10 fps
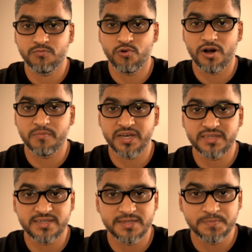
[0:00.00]

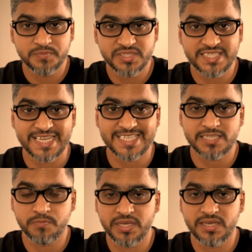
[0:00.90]
Mohammed
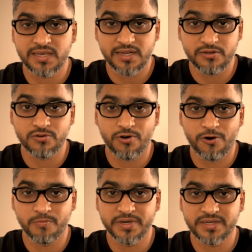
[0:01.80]
6B, into
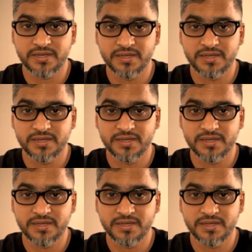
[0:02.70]
orbit.